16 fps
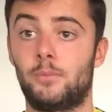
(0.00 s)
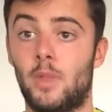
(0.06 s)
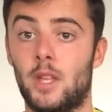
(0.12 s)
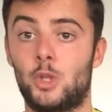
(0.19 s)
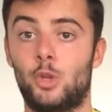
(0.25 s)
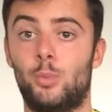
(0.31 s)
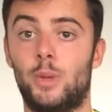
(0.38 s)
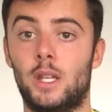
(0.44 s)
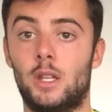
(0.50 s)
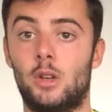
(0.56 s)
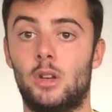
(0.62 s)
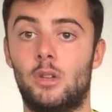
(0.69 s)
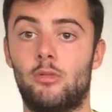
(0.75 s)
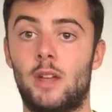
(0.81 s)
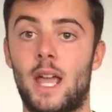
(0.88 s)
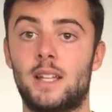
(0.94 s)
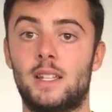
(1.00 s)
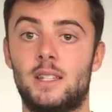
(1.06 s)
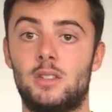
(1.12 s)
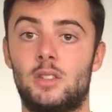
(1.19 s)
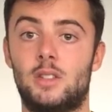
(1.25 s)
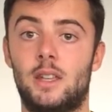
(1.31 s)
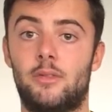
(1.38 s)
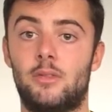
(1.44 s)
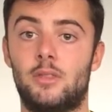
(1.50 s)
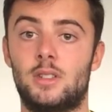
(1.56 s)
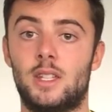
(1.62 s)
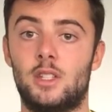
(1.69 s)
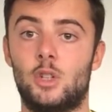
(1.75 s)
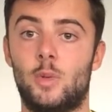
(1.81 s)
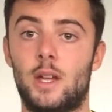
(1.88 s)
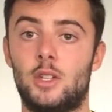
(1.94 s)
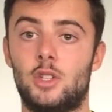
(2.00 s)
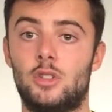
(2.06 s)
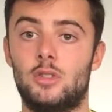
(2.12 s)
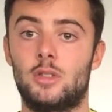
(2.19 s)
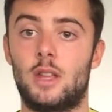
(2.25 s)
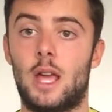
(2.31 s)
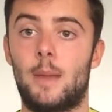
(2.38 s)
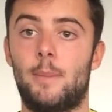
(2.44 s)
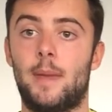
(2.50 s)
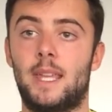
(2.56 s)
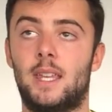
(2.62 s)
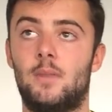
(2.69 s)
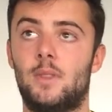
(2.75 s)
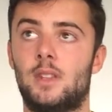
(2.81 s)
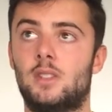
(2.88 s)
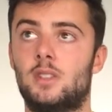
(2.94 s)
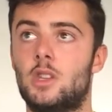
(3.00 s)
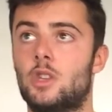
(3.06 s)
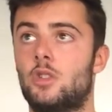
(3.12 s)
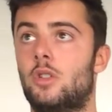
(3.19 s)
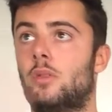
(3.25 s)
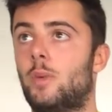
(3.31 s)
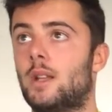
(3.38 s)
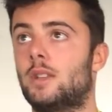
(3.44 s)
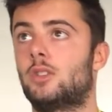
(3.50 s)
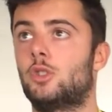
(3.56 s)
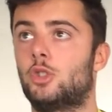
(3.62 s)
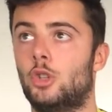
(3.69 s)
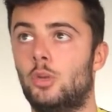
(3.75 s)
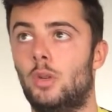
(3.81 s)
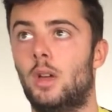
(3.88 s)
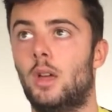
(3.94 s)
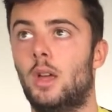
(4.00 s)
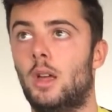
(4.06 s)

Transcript: they should be good at reacting to different situations and making the decision of when to shoot.